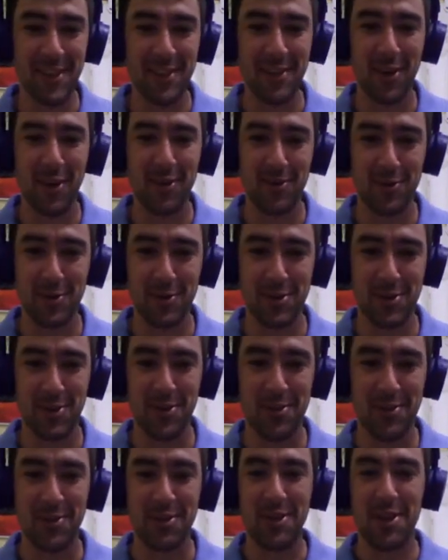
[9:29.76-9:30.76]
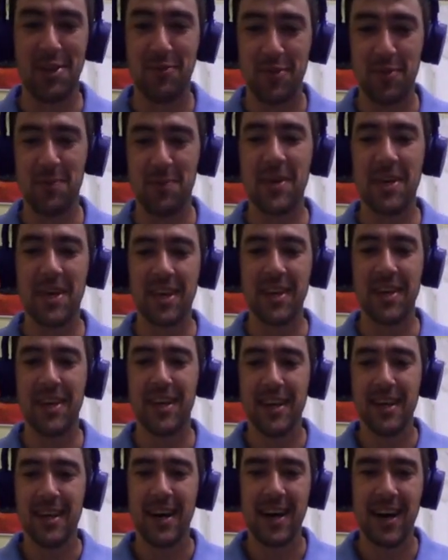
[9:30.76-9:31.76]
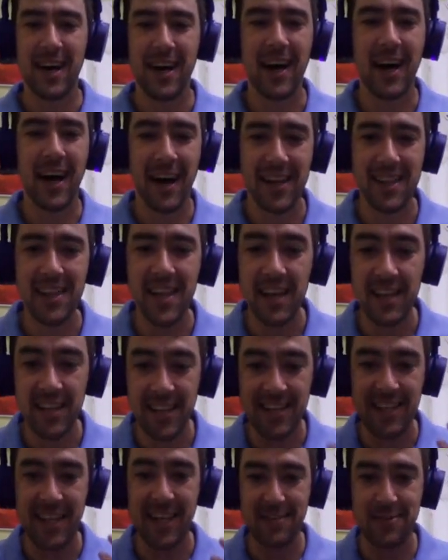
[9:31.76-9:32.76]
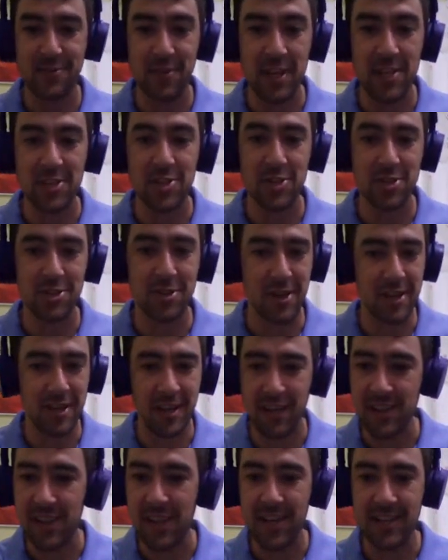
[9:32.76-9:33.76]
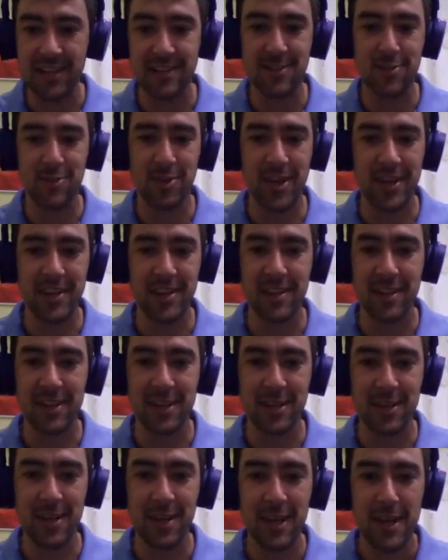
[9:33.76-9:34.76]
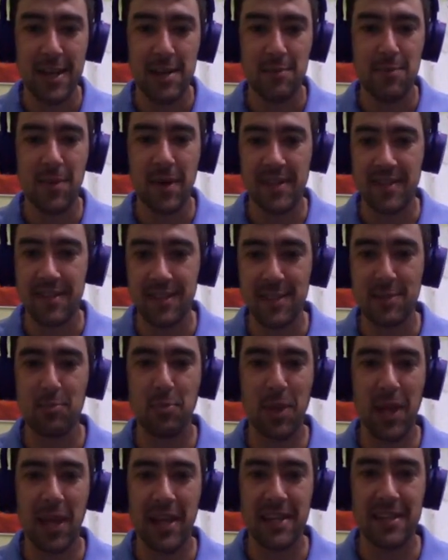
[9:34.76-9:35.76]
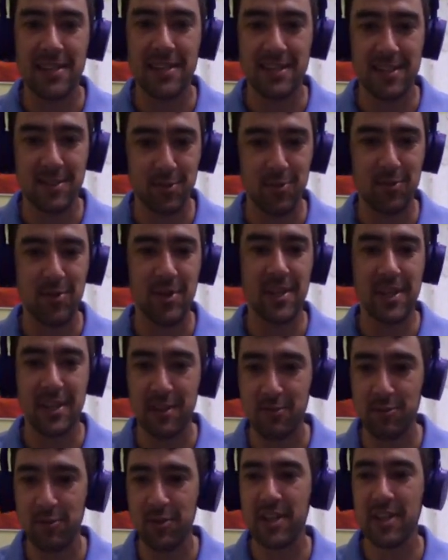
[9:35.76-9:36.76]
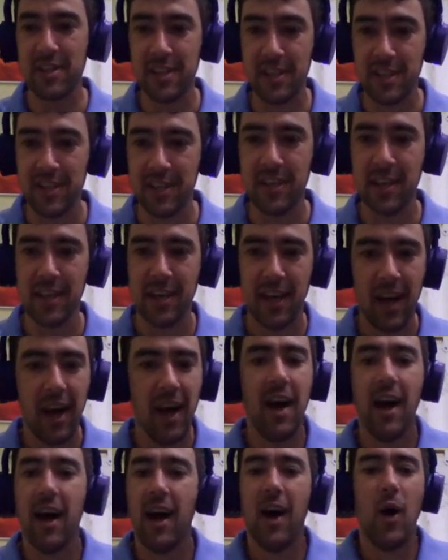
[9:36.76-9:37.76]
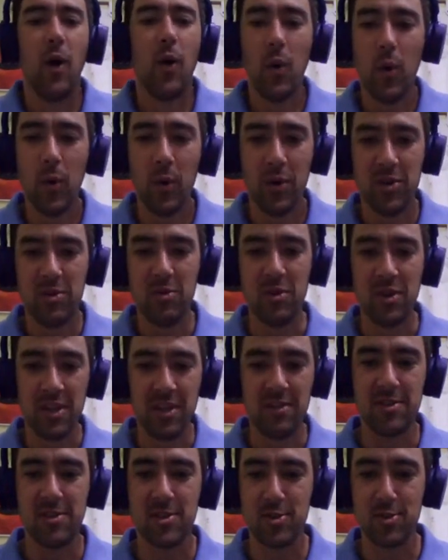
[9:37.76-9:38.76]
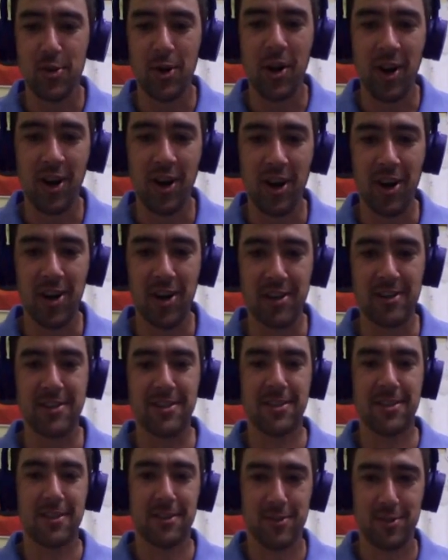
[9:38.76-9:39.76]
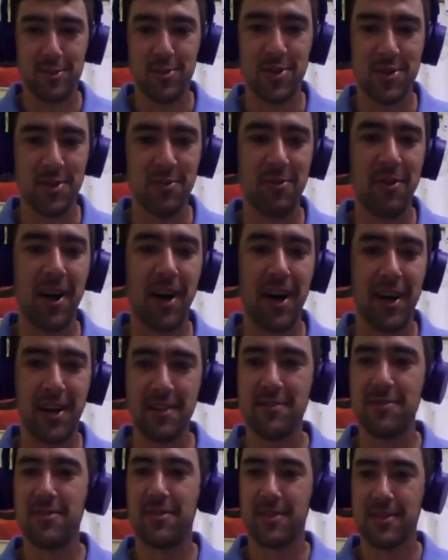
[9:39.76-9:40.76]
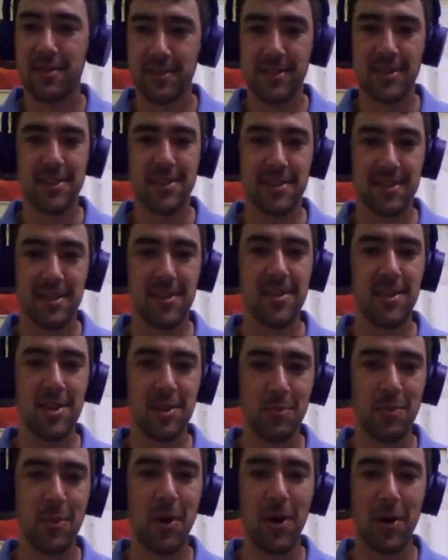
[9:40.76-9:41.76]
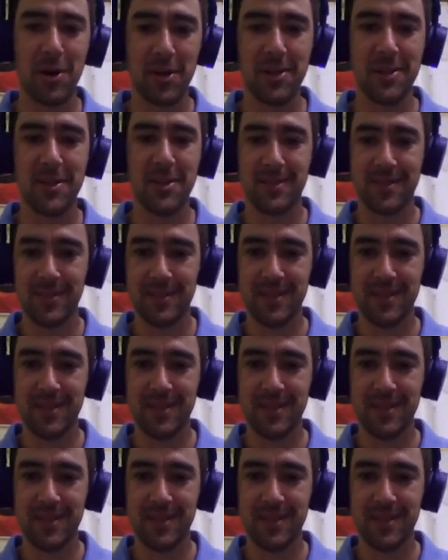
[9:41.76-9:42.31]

Definitely not for children. Even me, I like an adventure and I like adrenaline, but this place is really, really. Whew, you need a strong heart to survive this theme park.